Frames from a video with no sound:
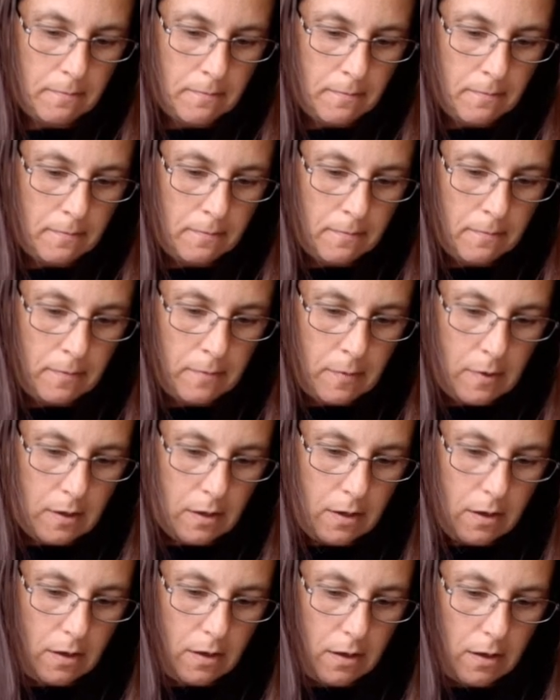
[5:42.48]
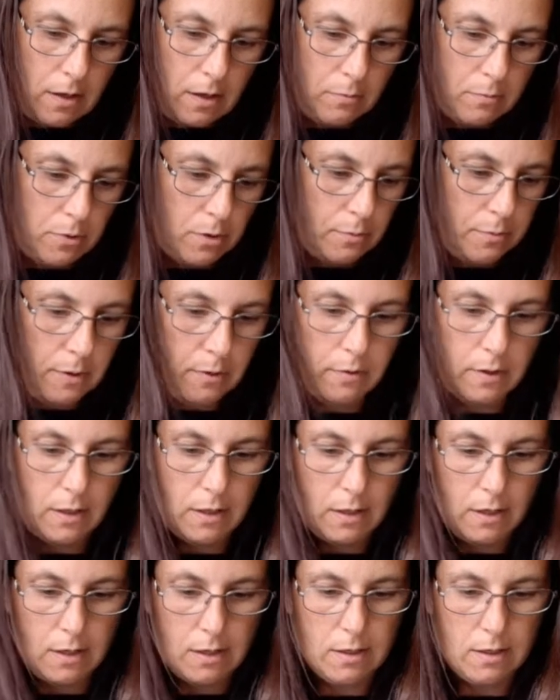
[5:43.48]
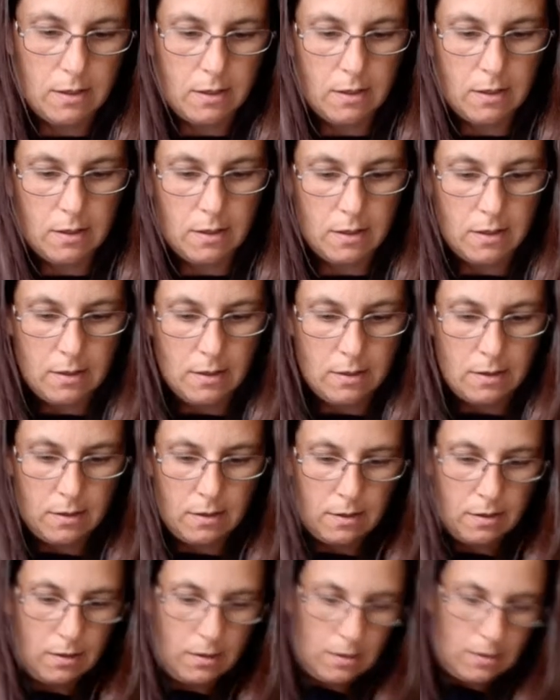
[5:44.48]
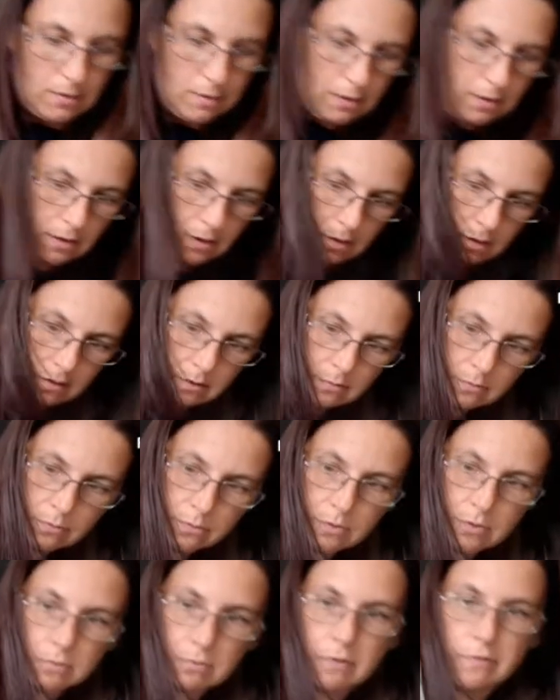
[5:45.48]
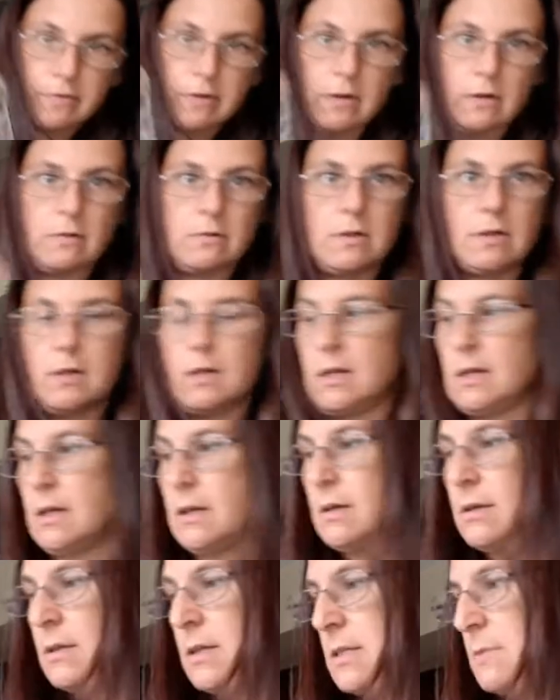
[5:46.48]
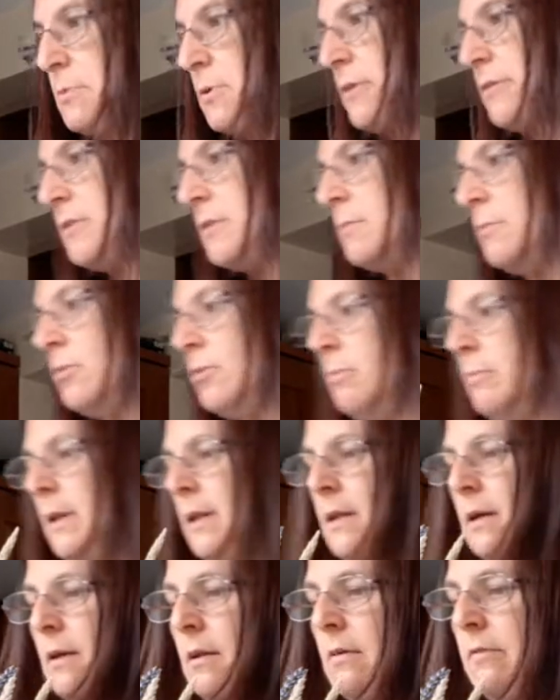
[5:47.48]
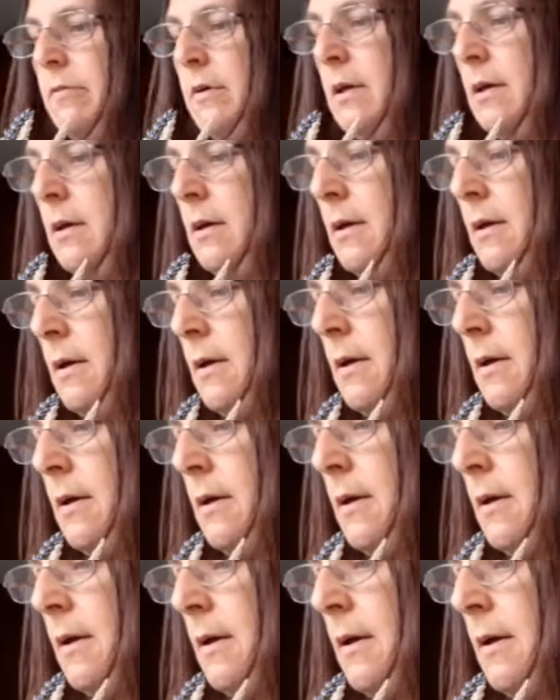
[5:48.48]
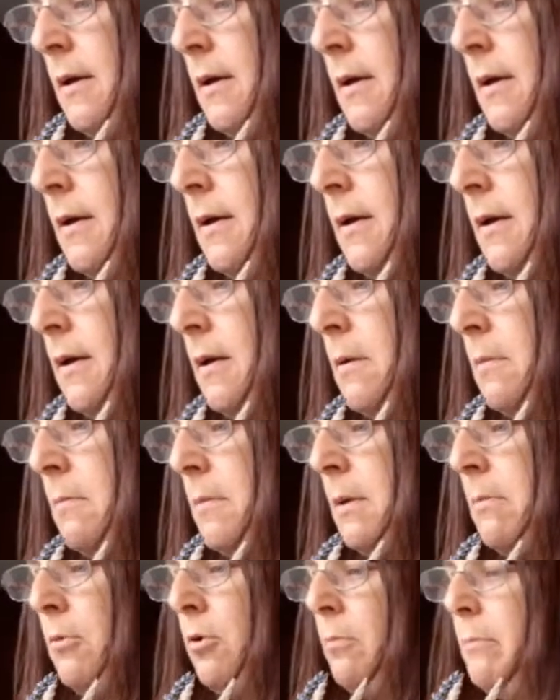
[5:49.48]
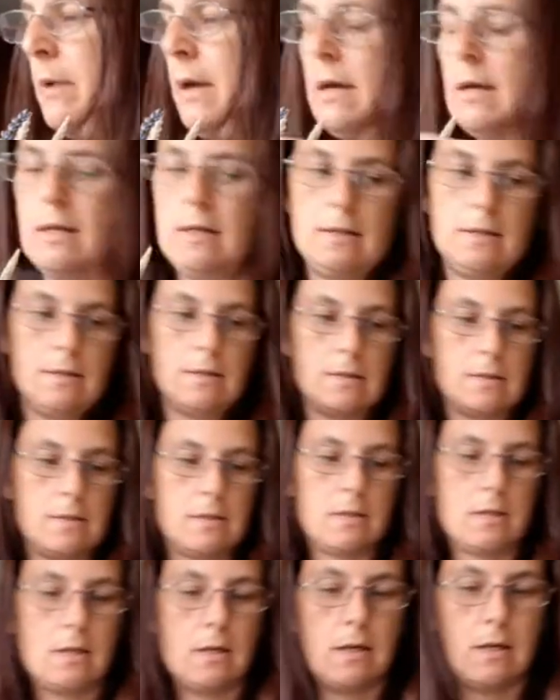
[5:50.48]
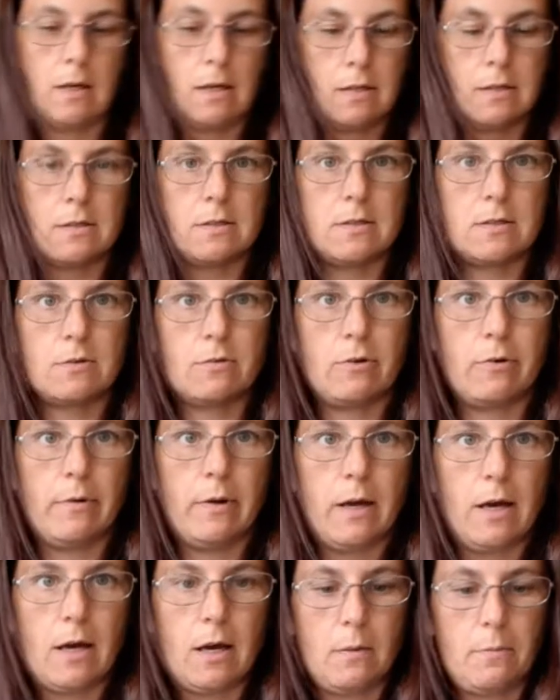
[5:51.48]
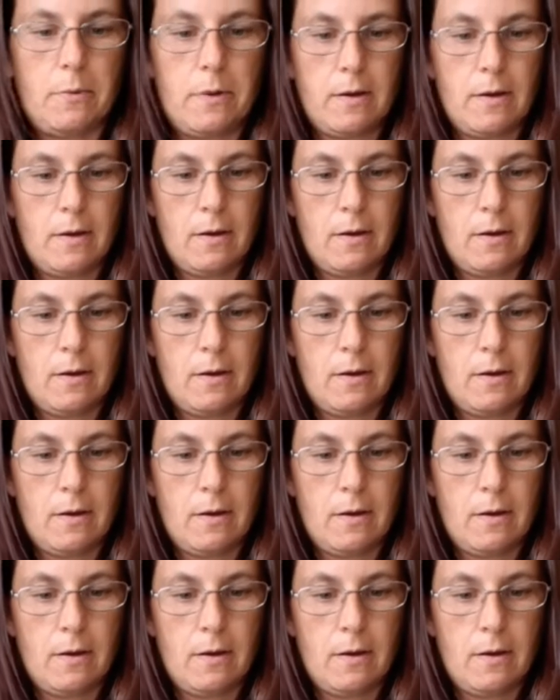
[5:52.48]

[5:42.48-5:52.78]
Okay, pop you in there. What do we think, Lily? Let's put some more mint in, I think. Put more mint. Screw it up.